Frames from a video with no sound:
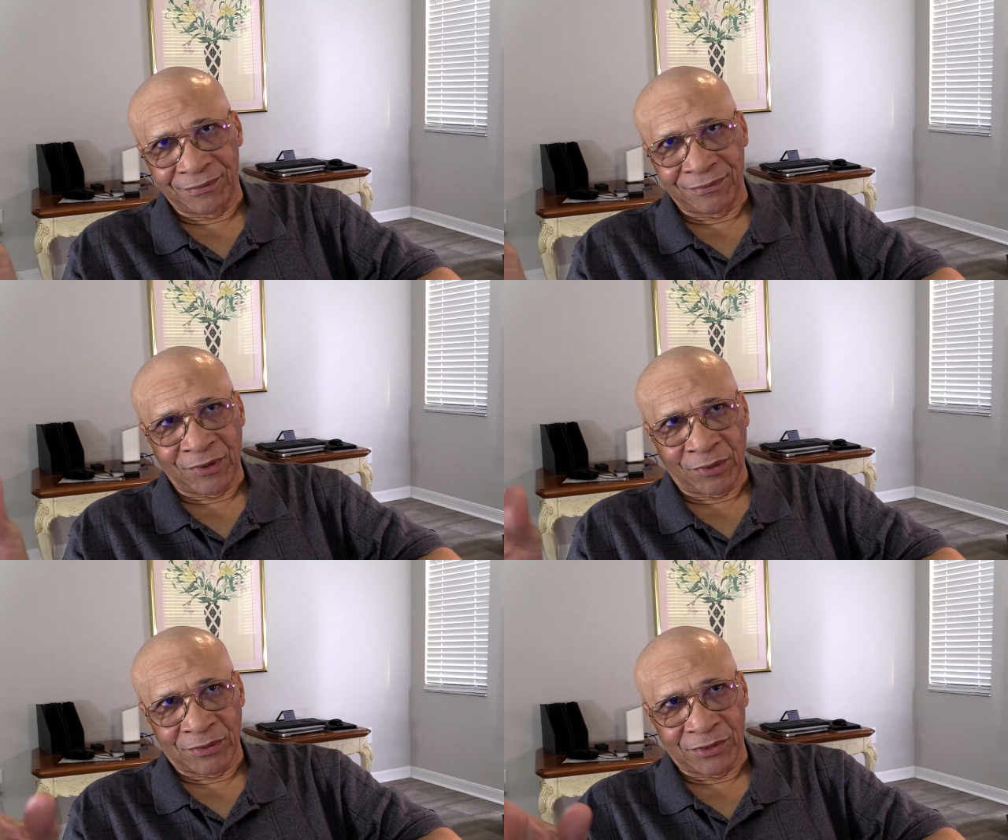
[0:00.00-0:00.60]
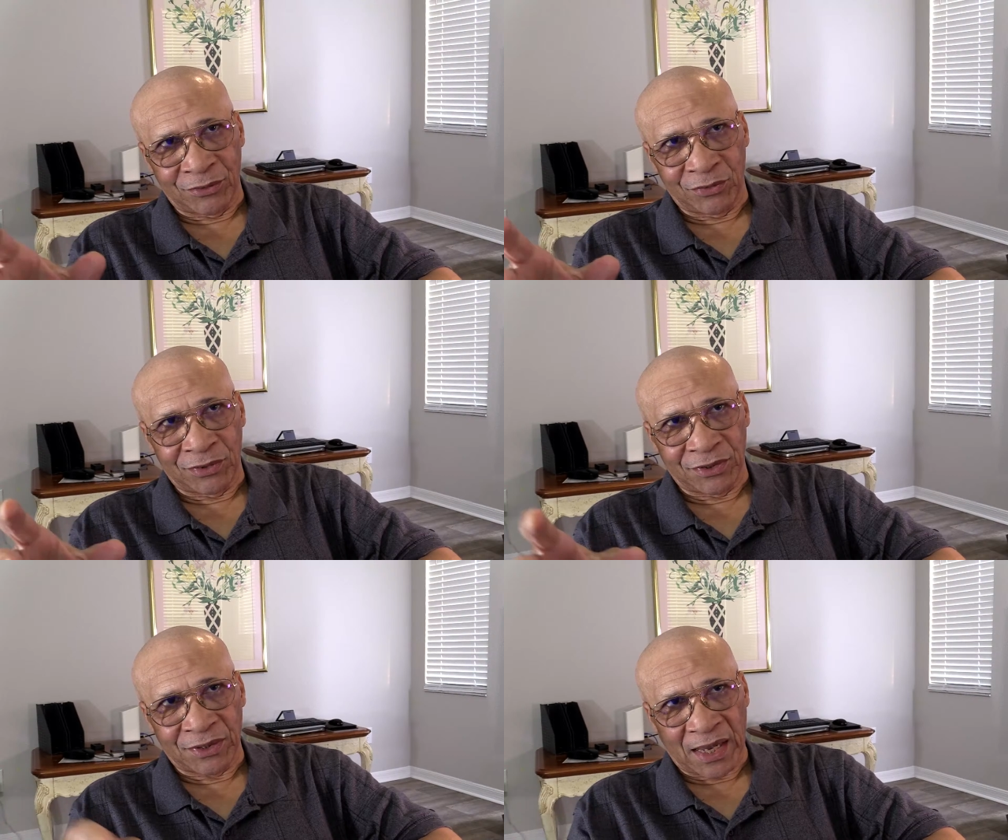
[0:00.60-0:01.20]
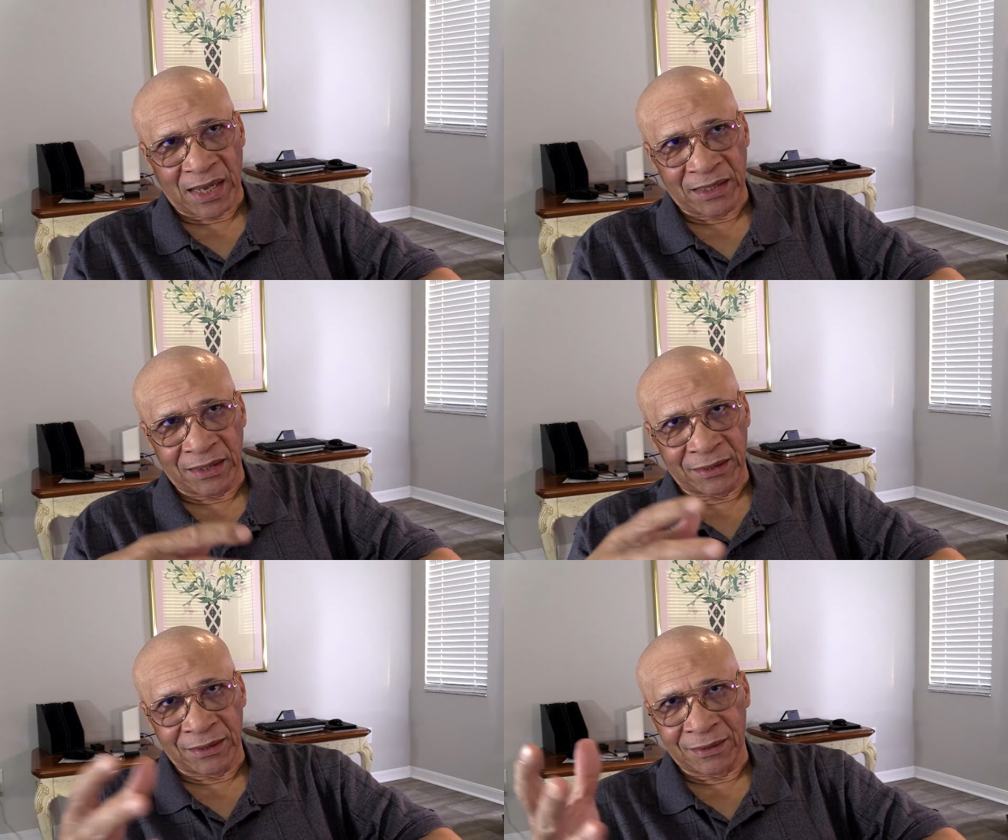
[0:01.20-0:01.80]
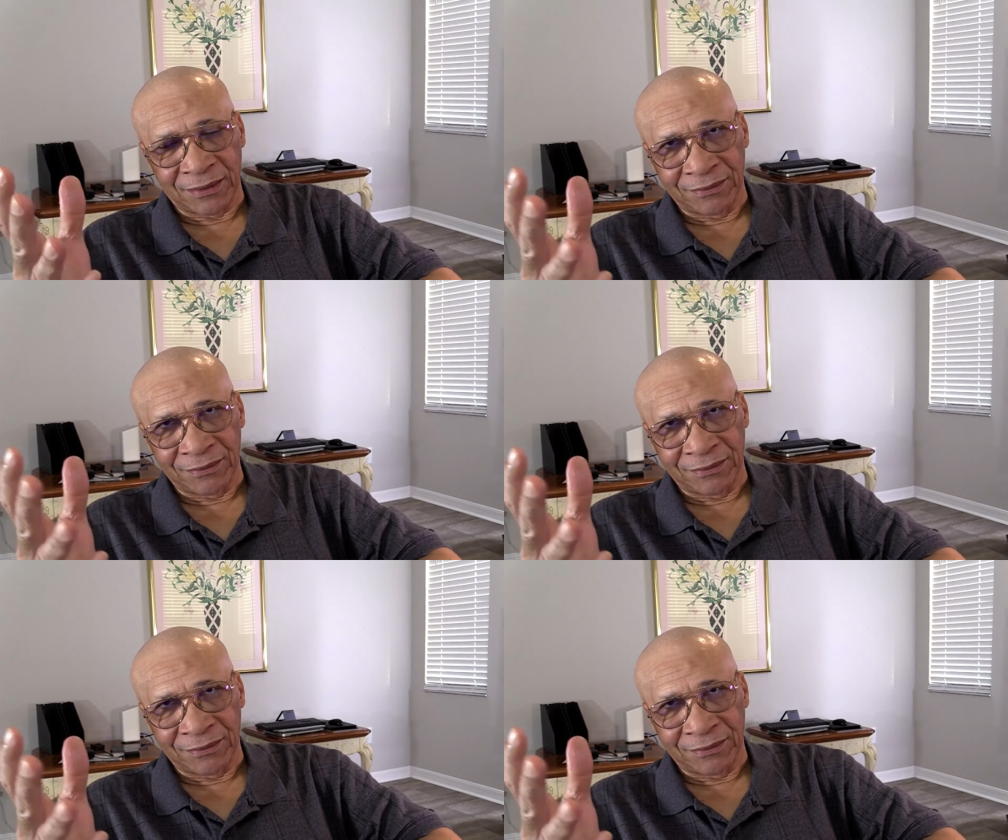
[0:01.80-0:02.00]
the Constitution aside and,